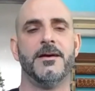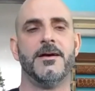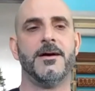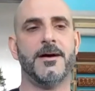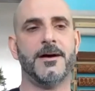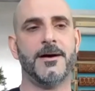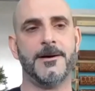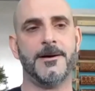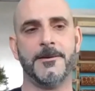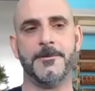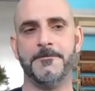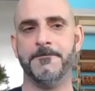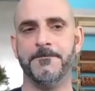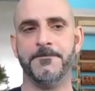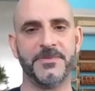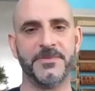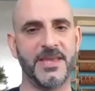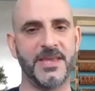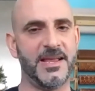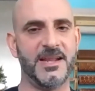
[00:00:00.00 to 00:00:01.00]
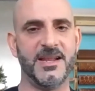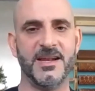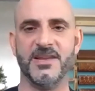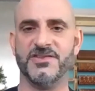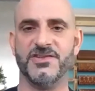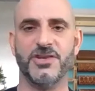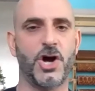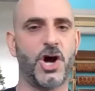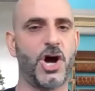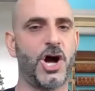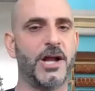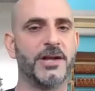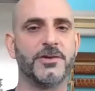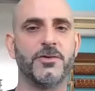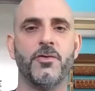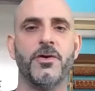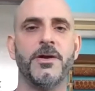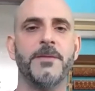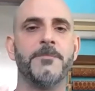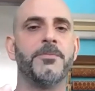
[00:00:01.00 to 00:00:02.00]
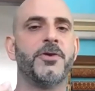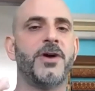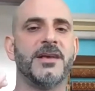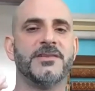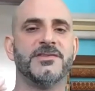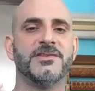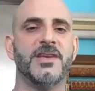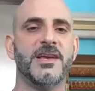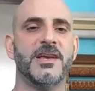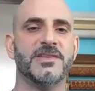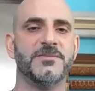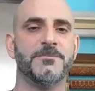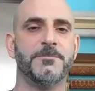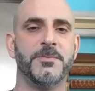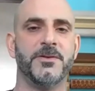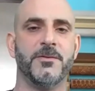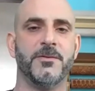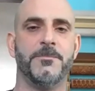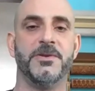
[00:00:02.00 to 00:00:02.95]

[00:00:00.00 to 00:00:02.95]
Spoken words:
And it is an ongoing process